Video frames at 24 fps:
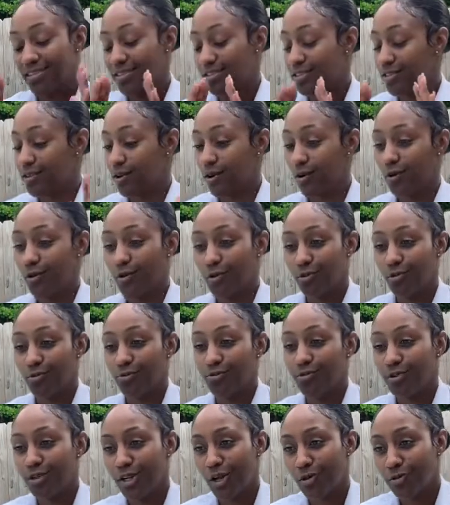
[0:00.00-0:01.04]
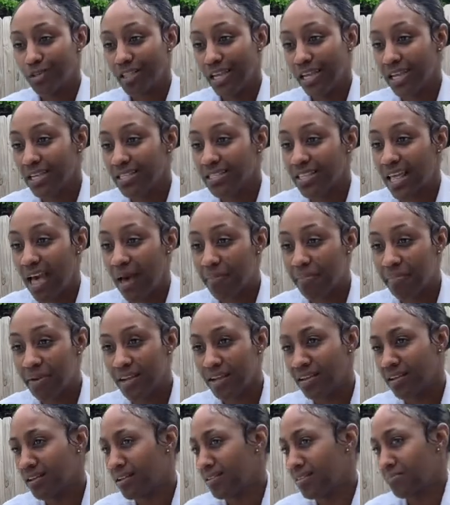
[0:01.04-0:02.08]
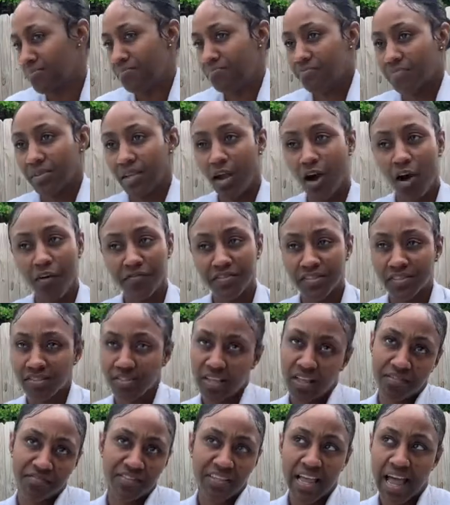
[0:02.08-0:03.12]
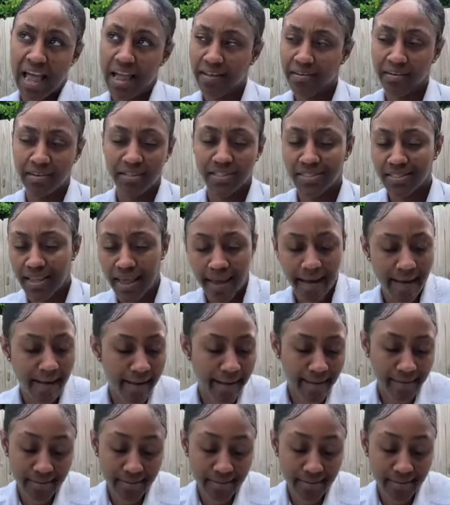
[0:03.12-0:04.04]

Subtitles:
So, you know, things happen. Officers have gotten attacked.